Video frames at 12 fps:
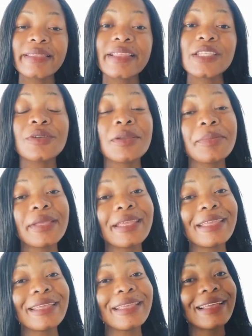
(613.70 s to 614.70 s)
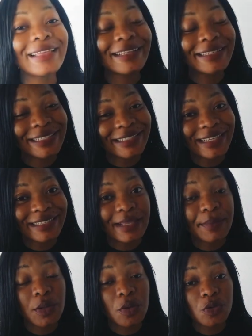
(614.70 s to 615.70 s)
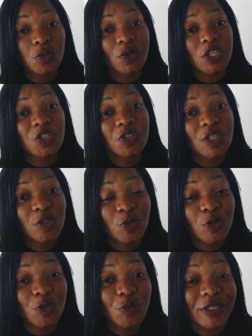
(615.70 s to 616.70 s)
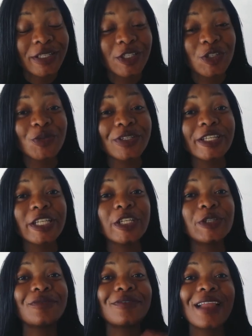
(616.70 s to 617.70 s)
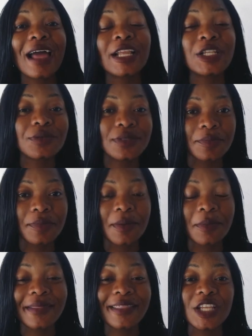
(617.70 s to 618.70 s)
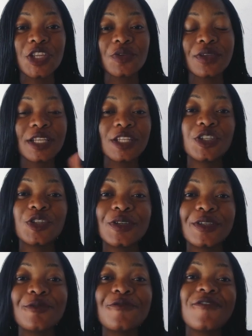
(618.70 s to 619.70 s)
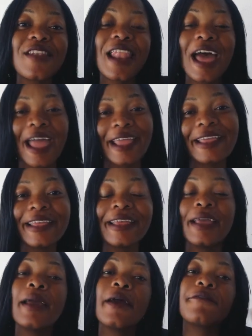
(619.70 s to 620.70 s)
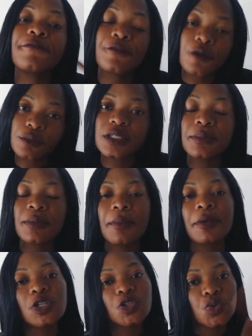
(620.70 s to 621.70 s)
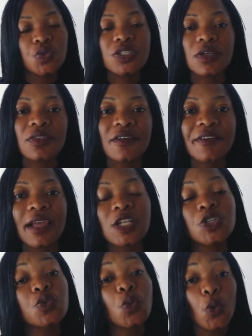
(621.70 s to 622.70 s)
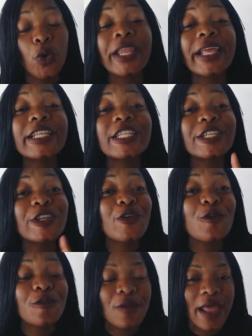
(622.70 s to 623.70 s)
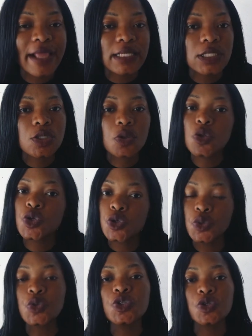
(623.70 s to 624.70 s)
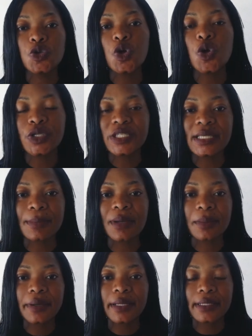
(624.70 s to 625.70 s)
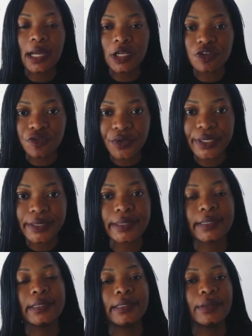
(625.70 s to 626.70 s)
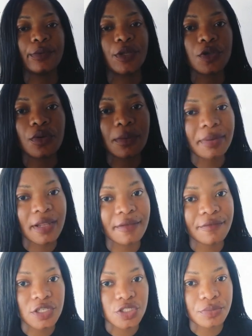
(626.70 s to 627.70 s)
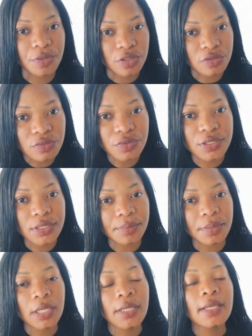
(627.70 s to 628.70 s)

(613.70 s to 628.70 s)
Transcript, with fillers: that's going to be a disaster because what you need to do is you need to fly to Zimbabwe, then you need to, to fly from Zimbabwe to South Africa to connect your flight. So use your Zimbabwean address when you're applying for the job cruise ship.